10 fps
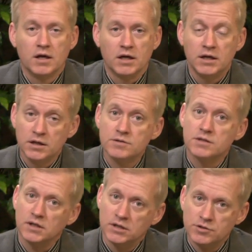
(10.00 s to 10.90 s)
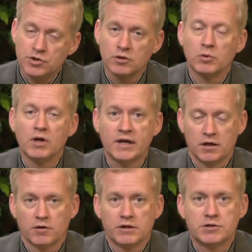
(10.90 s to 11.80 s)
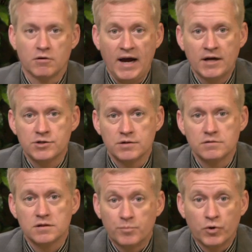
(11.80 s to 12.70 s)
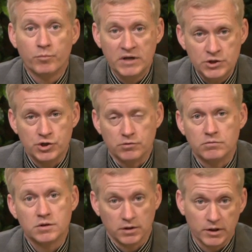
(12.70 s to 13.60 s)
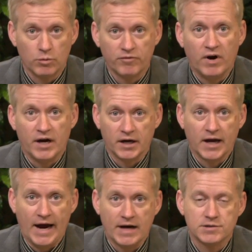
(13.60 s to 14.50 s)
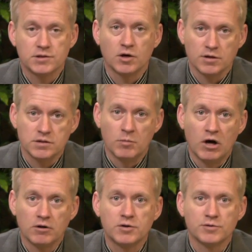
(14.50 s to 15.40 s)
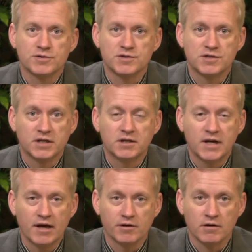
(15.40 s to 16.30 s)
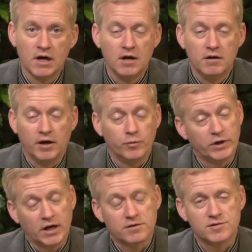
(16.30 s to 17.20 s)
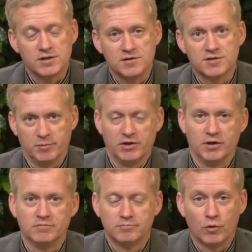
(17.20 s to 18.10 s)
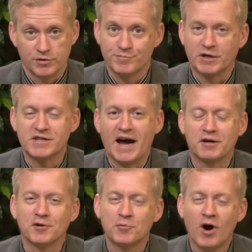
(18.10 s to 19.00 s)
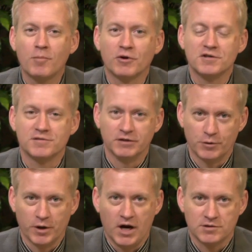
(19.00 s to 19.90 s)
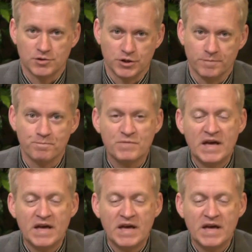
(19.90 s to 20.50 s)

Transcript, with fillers: It is intermolecular interactions that permit you to liquefy a gas to cause the molecules to stick together, and we got to see some of the more spectacular properties of liquid oxygen.